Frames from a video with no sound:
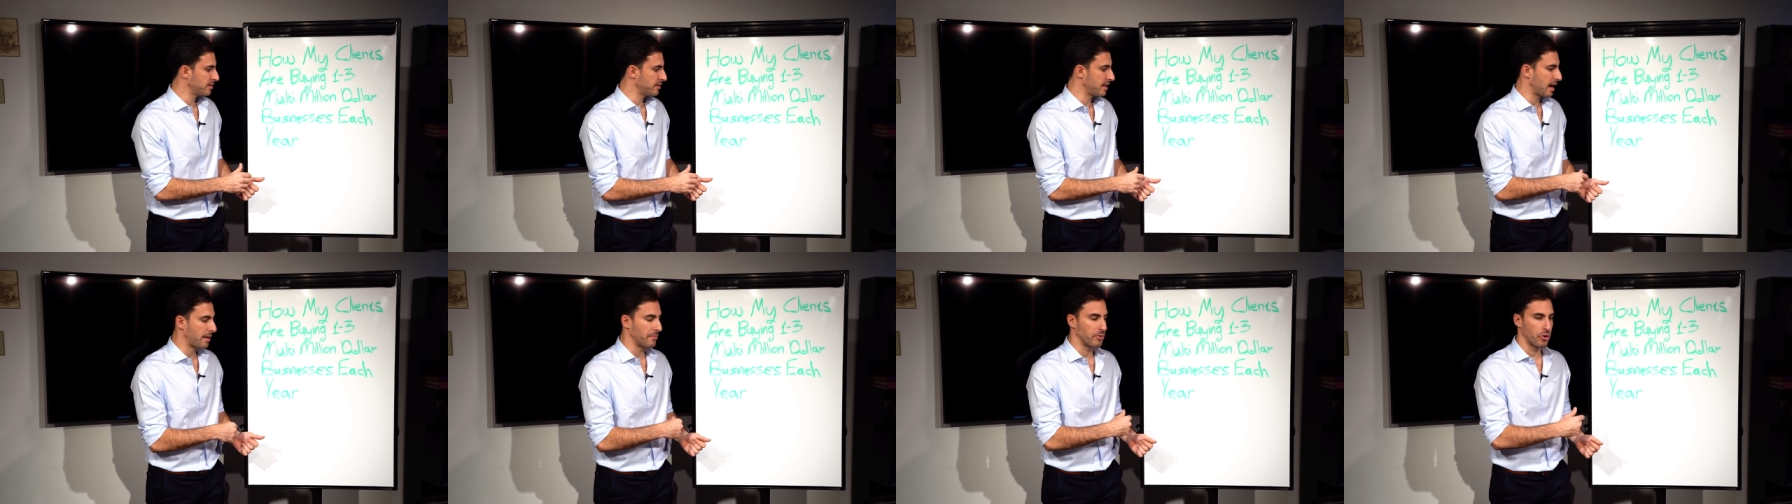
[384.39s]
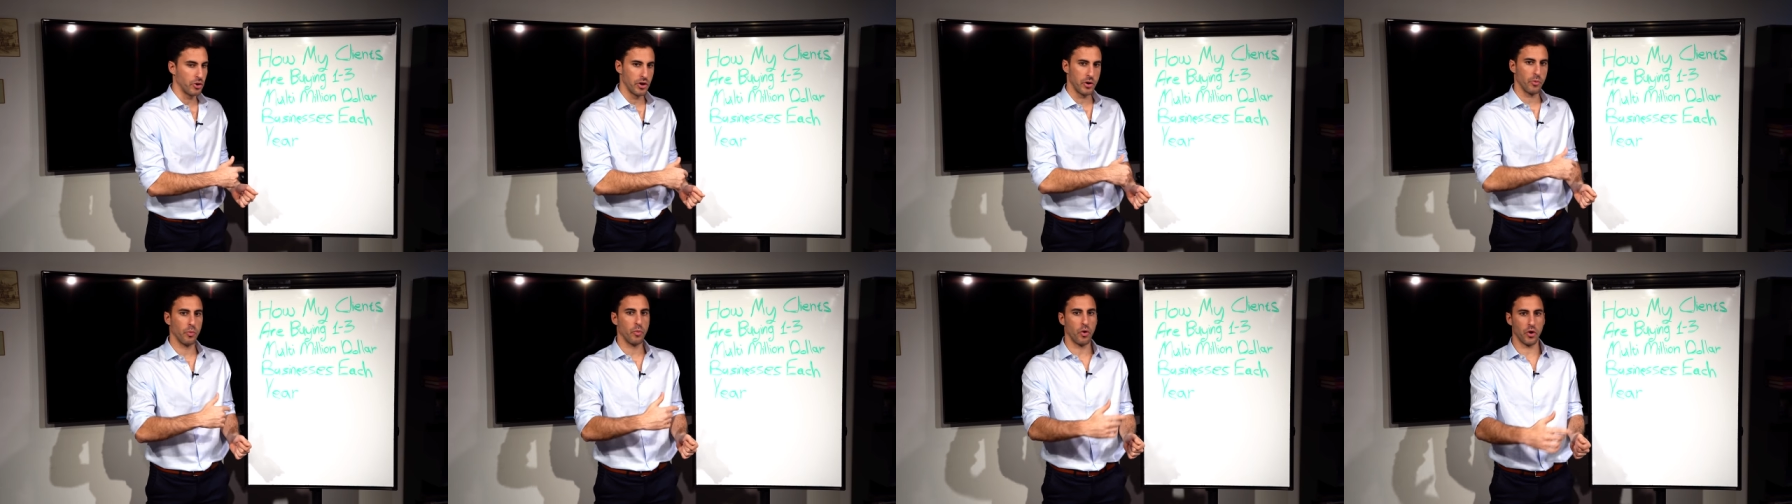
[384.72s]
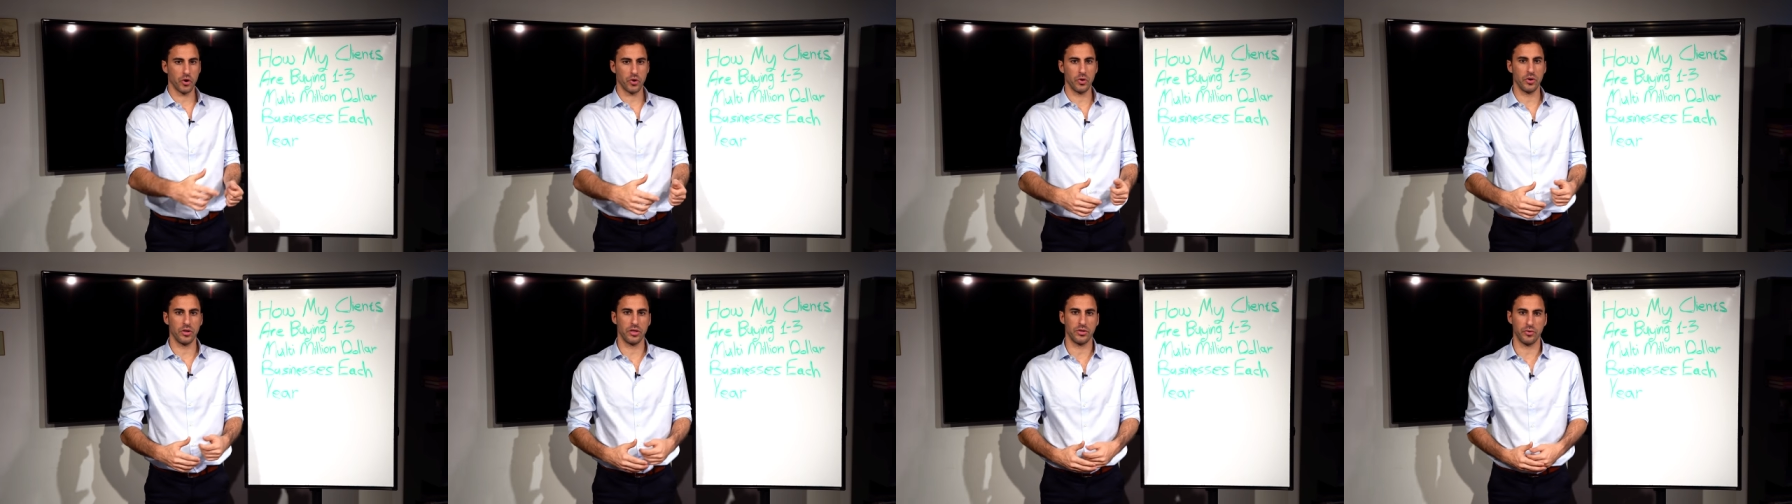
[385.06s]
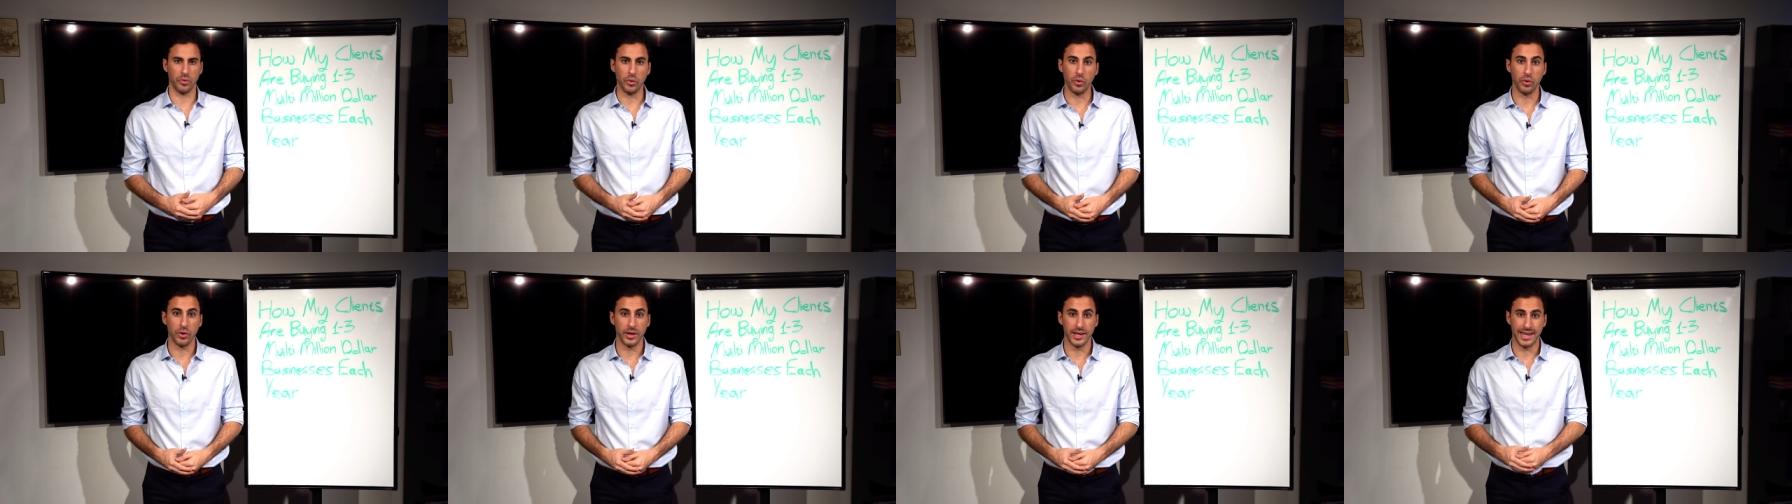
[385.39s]
that I'm gonna walk you
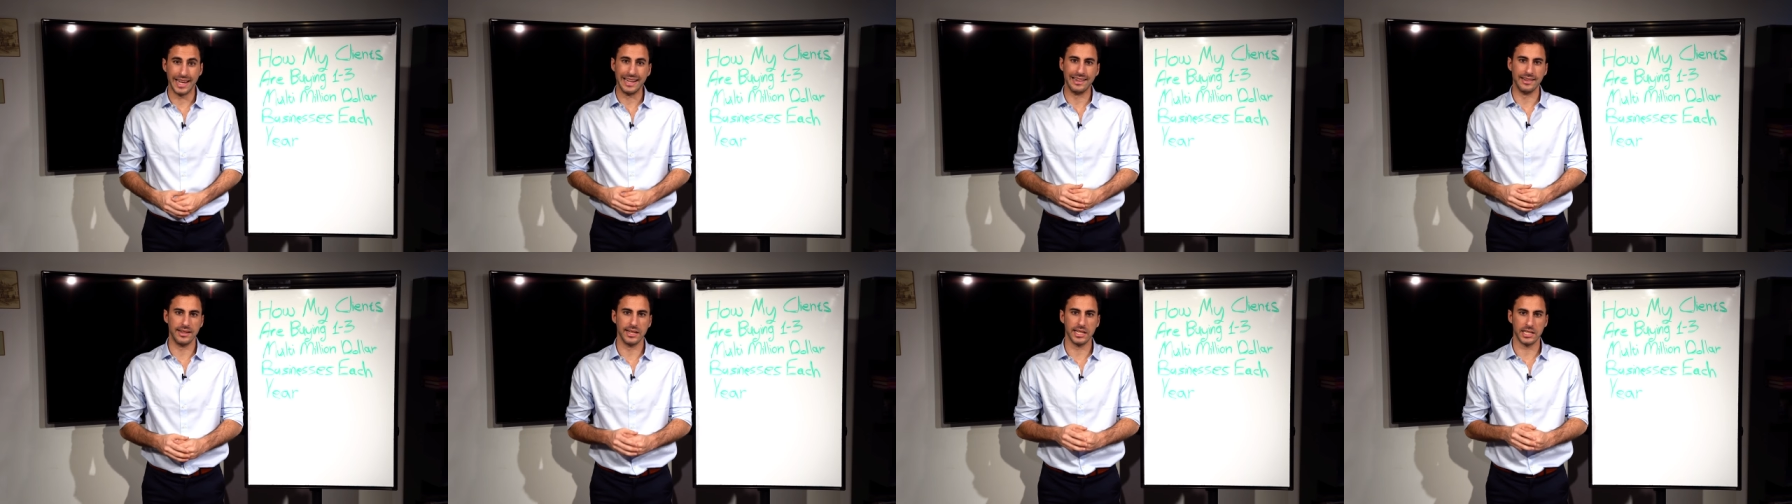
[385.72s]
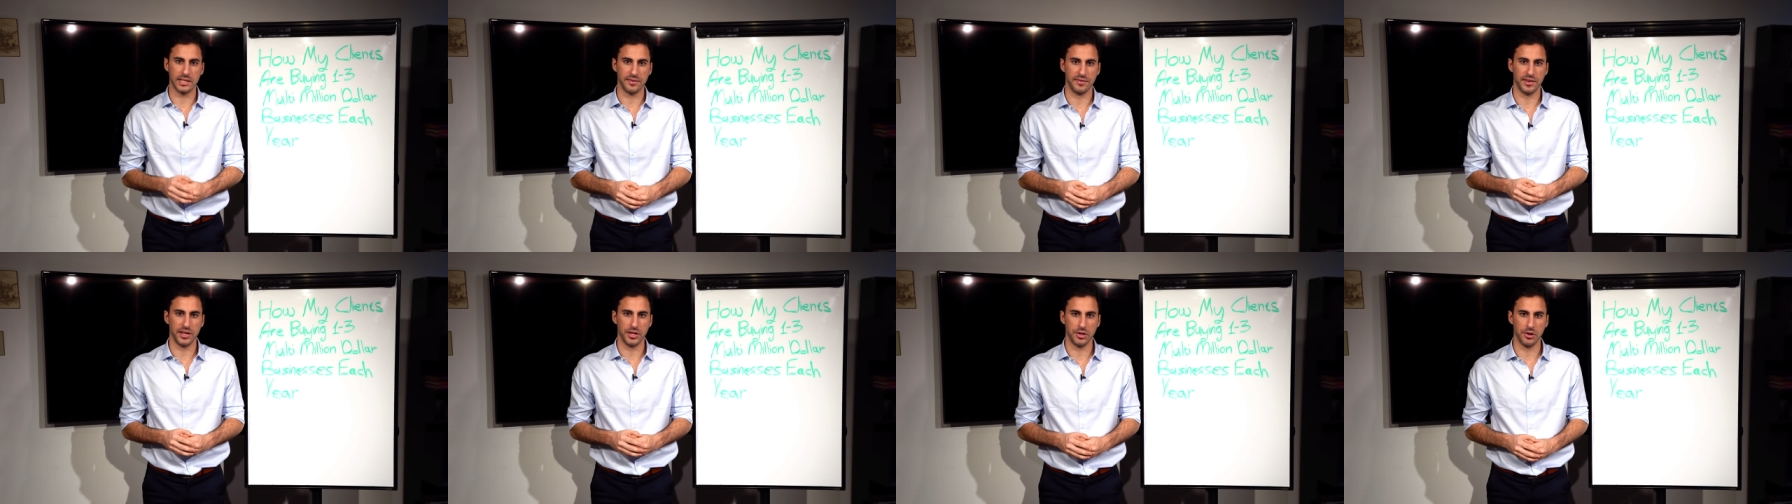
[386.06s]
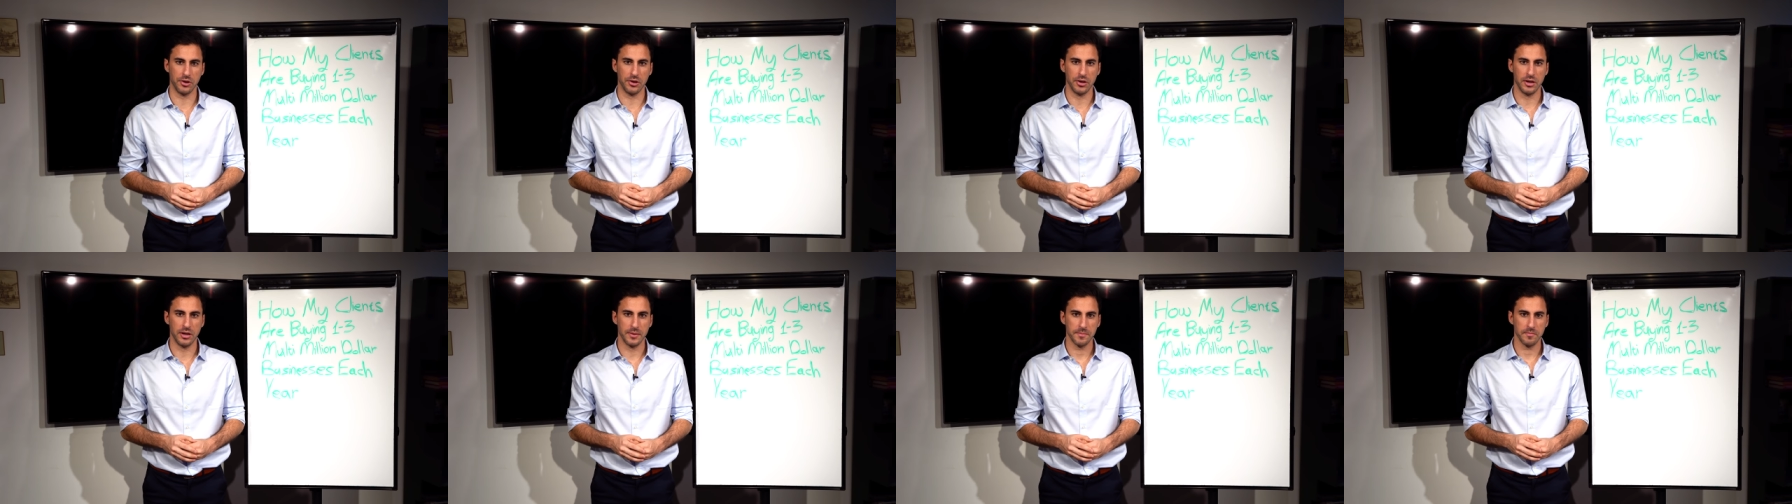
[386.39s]
through in this video.